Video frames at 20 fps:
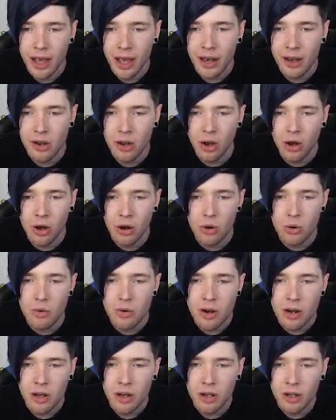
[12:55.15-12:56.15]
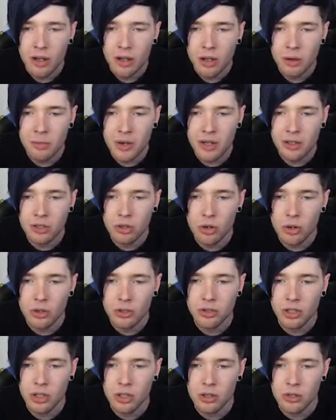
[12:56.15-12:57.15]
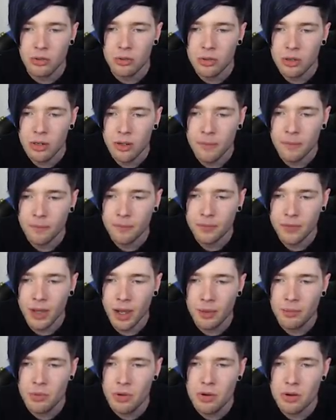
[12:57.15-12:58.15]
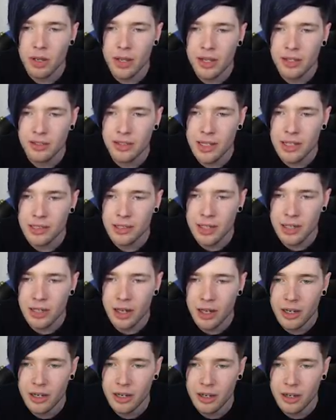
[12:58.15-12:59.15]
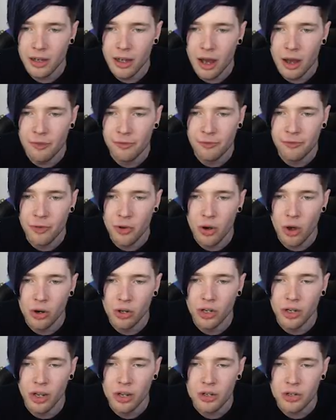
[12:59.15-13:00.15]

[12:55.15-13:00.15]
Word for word: Hello. Can we talk to you? I'm not... He's eating like a, a full-on